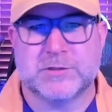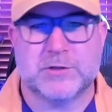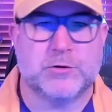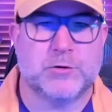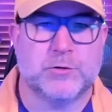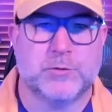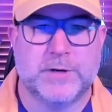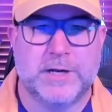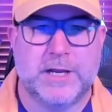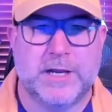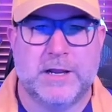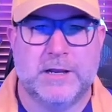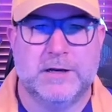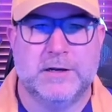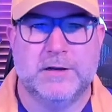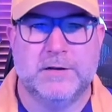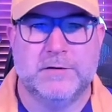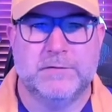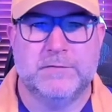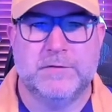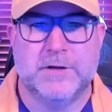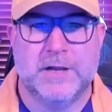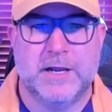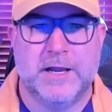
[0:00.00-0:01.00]

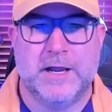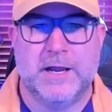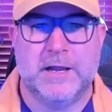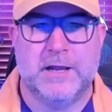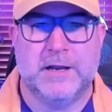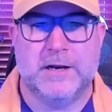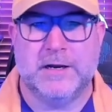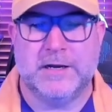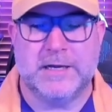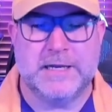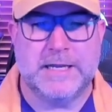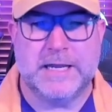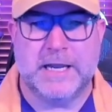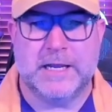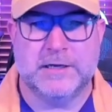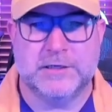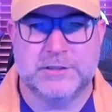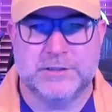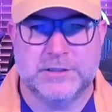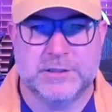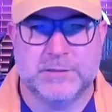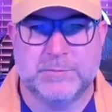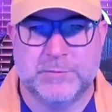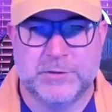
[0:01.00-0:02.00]
creative and
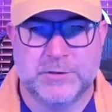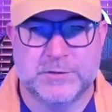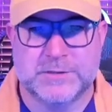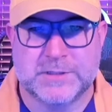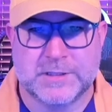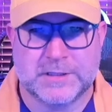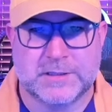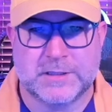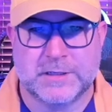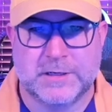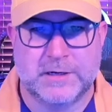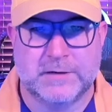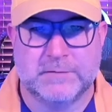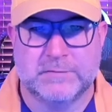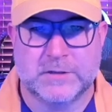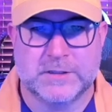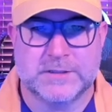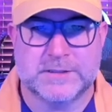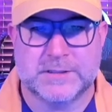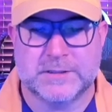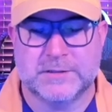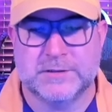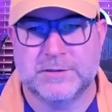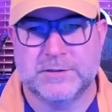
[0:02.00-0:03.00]
engaging music that I've
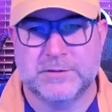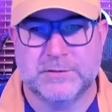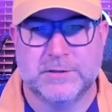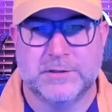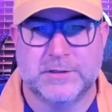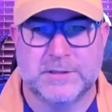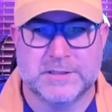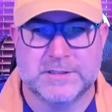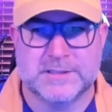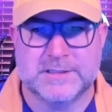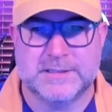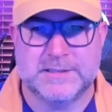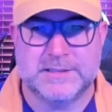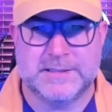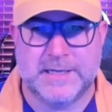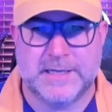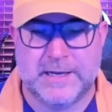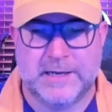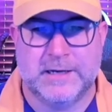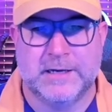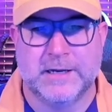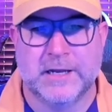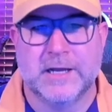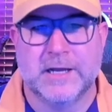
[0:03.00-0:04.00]
listened to to this day.